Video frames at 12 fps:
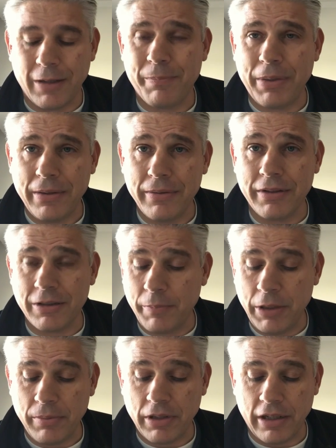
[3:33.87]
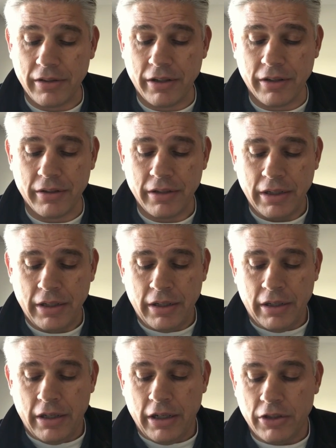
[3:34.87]
appealing to people out there.
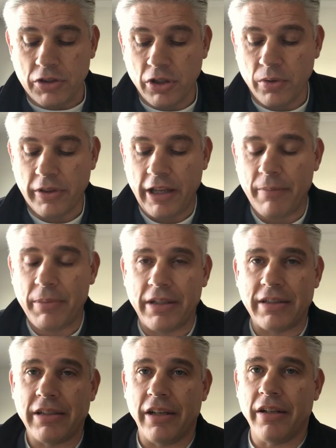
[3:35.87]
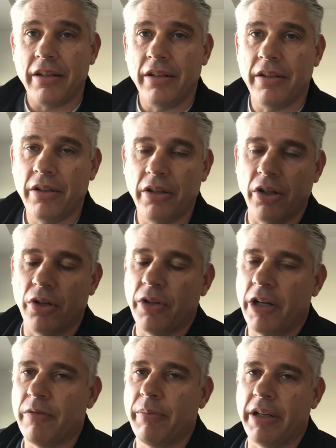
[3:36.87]
And so with that being said, you know,
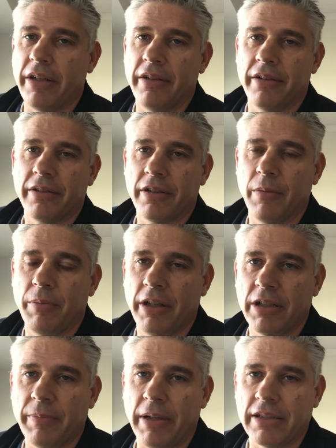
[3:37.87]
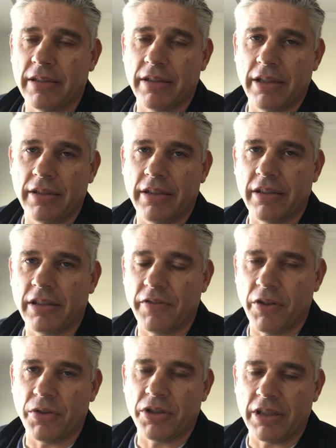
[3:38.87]
everybody complains about statistics
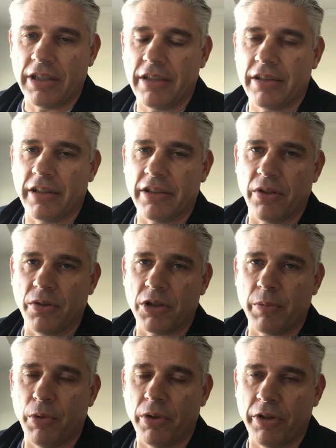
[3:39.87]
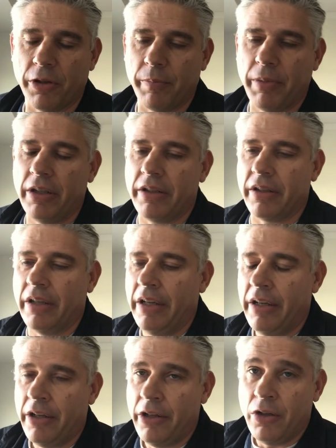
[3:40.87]
if those statistics don't support their opinion.
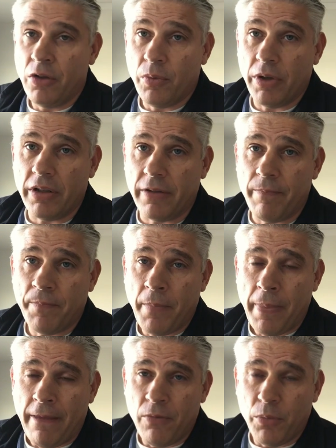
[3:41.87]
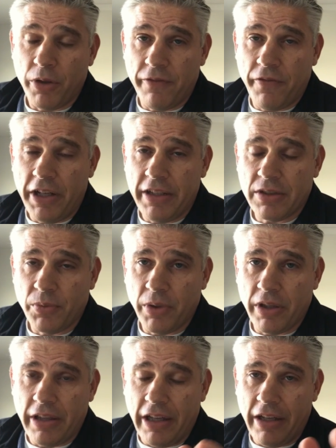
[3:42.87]
Well, when faced
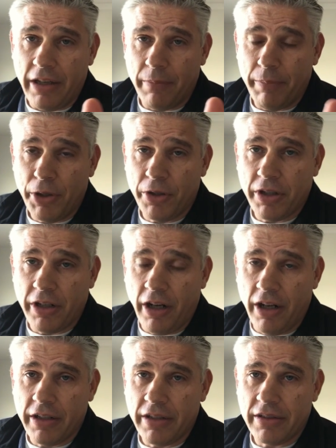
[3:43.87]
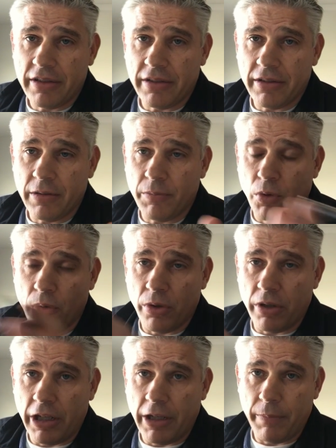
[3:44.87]
with a pure caucus system
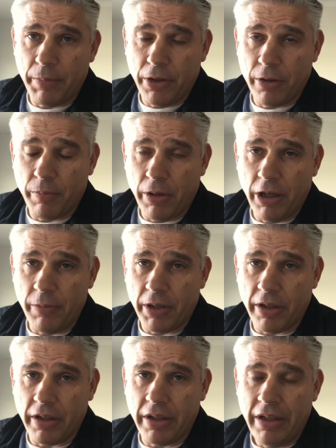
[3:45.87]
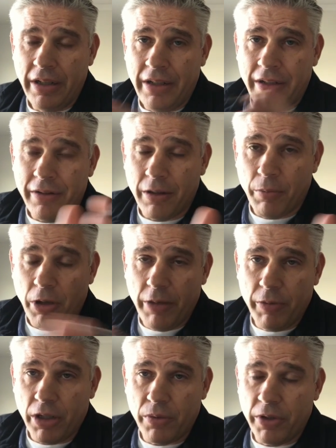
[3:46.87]
or a pure primary, the
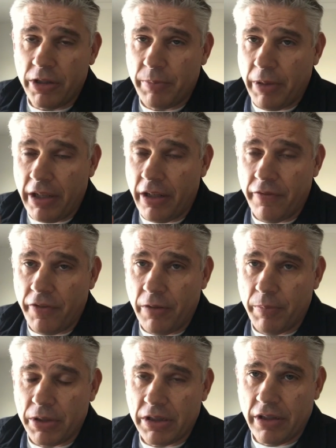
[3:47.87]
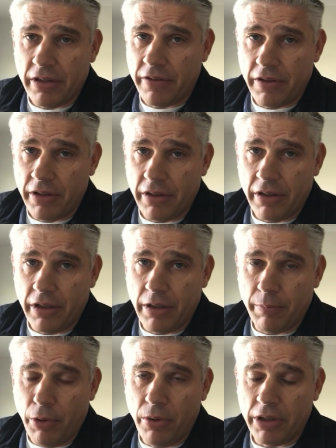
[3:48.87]
primary wins by 85% of
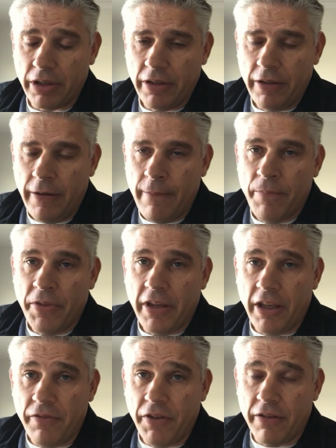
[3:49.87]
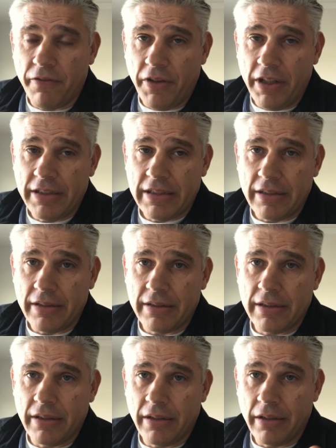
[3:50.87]
the polling. If it
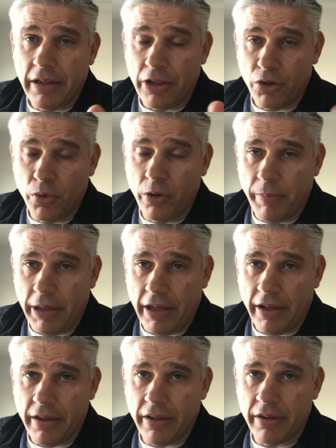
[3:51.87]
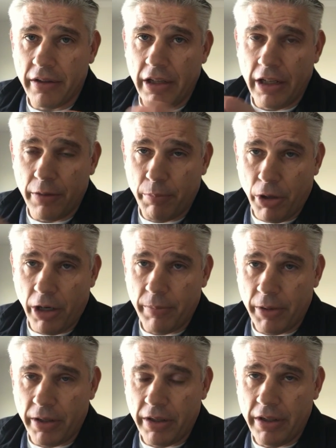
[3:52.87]
faces a dual path and a
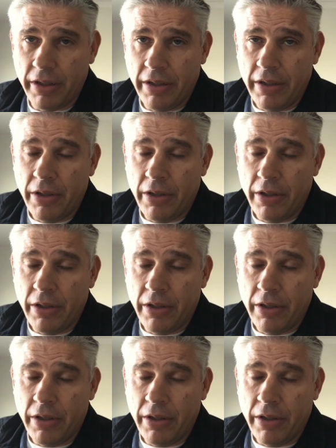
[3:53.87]
primary